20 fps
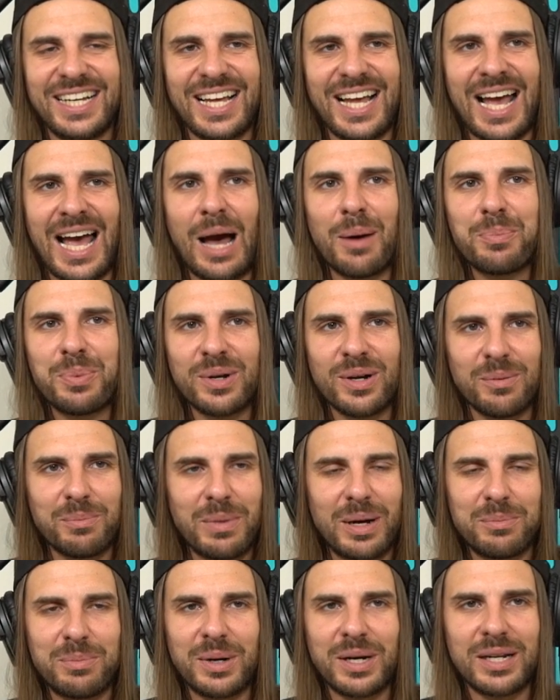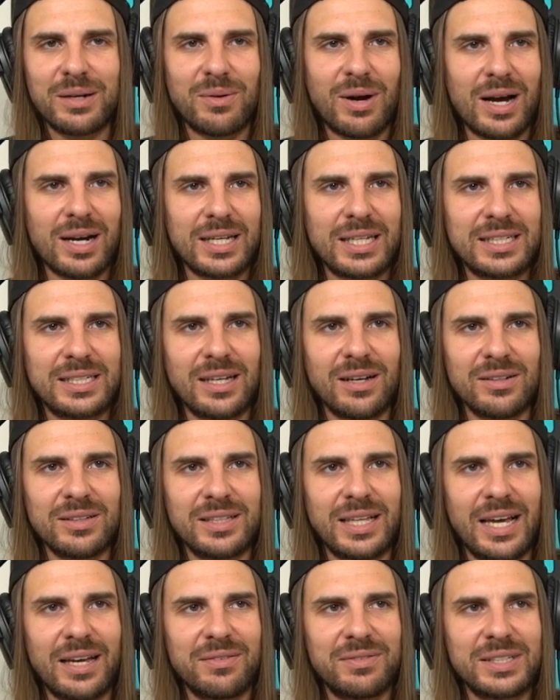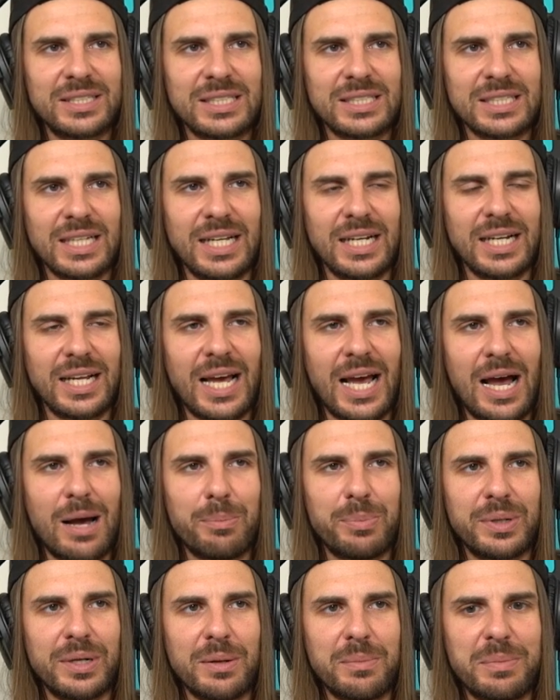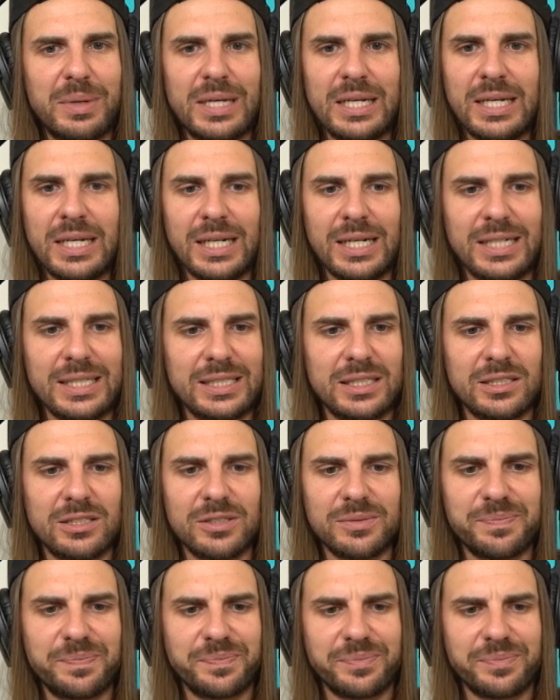It happened to my buddy Rocky Del Davis, and it happened to me, and it's